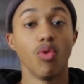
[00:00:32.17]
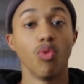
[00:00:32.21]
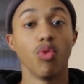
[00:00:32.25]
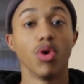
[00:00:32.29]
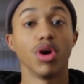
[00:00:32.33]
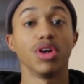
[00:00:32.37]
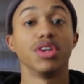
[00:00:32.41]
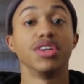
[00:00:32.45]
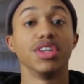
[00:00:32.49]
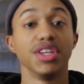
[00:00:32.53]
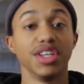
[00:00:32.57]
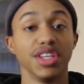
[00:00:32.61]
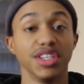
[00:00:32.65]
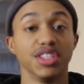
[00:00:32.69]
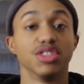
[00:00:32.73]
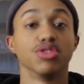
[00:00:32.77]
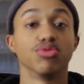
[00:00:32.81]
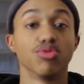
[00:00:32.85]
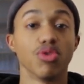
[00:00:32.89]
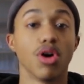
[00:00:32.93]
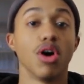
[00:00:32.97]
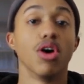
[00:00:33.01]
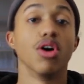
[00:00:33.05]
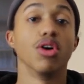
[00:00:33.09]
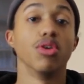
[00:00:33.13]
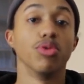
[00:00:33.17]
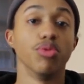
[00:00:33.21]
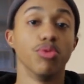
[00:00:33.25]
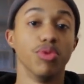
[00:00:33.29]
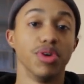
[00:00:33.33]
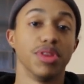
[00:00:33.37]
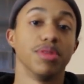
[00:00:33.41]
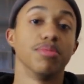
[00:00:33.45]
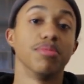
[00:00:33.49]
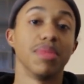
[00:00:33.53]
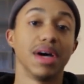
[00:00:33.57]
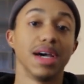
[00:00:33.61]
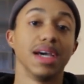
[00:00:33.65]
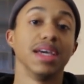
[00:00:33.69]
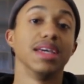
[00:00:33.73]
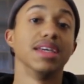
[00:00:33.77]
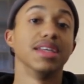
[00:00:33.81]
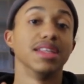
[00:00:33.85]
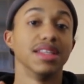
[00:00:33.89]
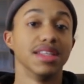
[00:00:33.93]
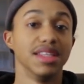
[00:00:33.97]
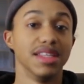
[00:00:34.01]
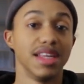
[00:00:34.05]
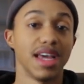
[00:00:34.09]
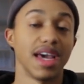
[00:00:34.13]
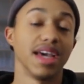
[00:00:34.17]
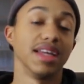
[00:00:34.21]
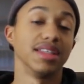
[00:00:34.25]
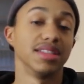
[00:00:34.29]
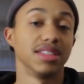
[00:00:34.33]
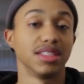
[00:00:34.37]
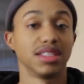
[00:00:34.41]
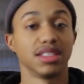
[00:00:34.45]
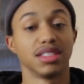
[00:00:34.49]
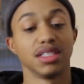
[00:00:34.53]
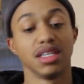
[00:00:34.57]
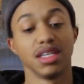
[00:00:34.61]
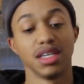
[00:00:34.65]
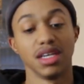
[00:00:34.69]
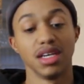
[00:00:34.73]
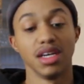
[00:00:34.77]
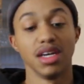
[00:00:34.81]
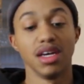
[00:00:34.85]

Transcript: what is wrong with my dance?